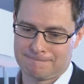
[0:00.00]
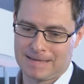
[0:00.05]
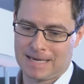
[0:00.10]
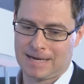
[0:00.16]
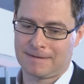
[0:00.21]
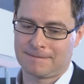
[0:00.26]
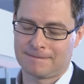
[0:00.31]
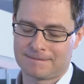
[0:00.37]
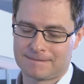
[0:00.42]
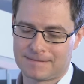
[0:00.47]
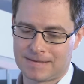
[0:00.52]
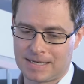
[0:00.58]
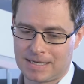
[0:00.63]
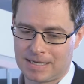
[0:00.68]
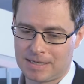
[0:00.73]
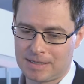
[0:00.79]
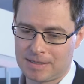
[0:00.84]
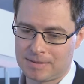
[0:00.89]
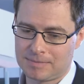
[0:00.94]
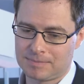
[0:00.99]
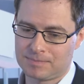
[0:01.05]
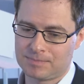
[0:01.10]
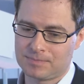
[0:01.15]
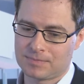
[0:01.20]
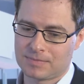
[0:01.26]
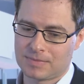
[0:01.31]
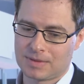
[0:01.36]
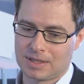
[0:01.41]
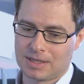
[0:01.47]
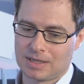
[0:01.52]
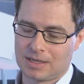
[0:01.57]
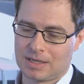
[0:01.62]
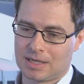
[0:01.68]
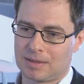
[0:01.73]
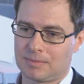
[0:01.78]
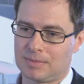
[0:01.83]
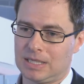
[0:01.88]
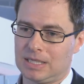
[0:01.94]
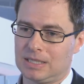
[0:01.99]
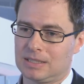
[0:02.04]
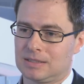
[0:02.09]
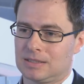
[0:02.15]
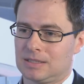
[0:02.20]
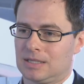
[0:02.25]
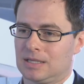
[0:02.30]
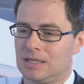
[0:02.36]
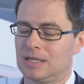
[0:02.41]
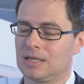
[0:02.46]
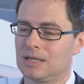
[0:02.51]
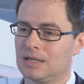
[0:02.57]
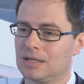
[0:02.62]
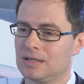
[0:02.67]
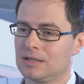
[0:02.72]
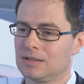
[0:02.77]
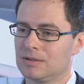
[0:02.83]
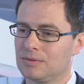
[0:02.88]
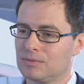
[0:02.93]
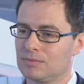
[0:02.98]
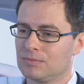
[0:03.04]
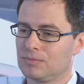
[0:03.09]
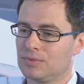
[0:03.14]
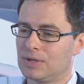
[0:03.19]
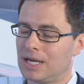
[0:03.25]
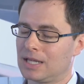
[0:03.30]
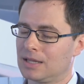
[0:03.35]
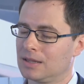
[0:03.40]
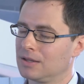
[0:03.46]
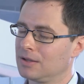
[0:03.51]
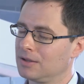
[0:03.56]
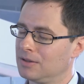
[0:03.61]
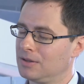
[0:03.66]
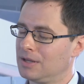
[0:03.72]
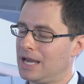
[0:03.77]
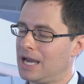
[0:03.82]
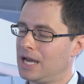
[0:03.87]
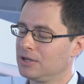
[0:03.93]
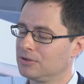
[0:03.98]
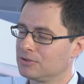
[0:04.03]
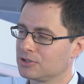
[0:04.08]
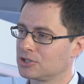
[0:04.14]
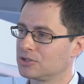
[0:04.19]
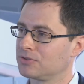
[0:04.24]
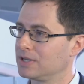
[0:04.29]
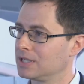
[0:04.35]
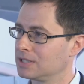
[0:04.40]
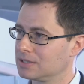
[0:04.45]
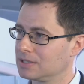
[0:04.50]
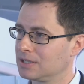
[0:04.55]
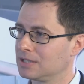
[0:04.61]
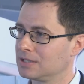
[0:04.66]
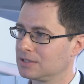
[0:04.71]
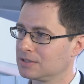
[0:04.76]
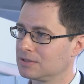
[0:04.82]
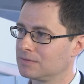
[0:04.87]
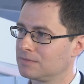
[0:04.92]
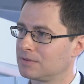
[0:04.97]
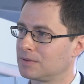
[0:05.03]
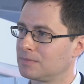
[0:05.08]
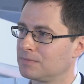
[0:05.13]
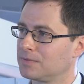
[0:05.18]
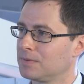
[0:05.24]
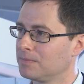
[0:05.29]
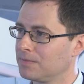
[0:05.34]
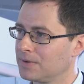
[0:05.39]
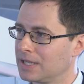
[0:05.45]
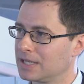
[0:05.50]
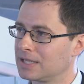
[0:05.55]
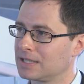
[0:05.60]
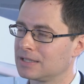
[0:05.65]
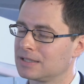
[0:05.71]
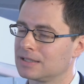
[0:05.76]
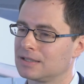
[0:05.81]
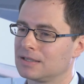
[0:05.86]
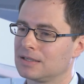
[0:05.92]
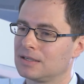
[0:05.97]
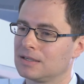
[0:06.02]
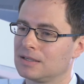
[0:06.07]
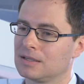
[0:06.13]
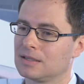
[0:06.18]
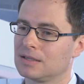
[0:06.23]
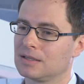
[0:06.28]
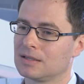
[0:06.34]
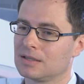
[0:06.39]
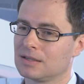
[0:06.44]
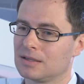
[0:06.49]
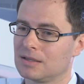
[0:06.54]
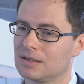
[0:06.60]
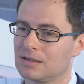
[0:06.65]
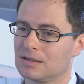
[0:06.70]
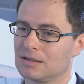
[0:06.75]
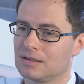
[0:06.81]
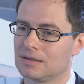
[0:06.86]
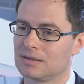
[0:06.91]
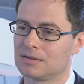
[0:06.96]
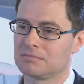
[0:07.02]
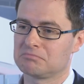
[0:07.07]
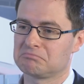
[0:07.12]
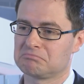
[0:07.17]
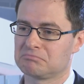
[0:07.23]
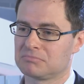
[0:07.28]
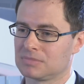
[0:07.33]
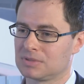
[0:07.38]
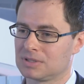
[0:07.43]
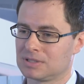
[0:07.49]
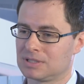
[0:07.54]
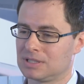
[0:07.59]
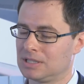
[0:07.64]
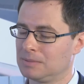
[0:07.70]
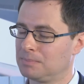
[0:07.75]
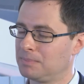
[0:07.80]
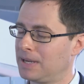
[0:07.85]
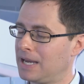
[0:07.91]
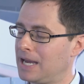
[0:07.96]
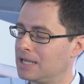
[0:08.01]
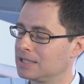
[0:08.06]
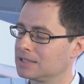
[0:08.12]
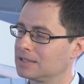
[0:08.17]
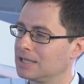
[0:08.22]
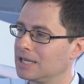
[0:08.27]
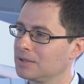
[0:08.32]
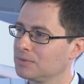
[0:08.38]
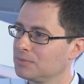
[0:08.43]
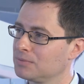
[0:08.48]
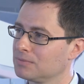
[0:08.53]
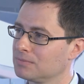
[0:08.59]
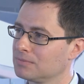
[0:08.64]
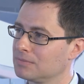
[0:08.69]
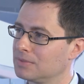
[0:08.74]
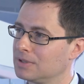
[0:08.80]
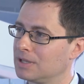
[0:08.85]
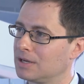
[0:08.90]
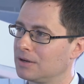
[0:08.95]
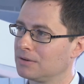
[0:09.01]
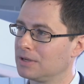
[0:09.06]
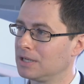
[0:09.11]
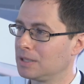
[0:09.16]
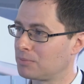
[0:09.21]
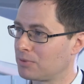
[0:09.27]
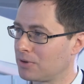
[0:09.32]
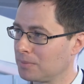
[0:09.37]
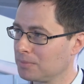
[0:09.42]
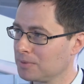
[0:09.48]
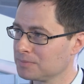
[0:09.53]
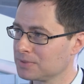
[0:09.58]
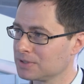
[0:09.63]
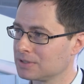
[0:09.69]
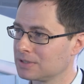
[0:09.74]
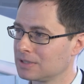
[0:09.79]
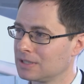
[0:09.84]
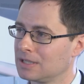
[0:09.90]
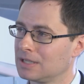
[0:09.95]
Yeah. I mean, we had the annual stress test from Fed, and Citi passed that without any problems.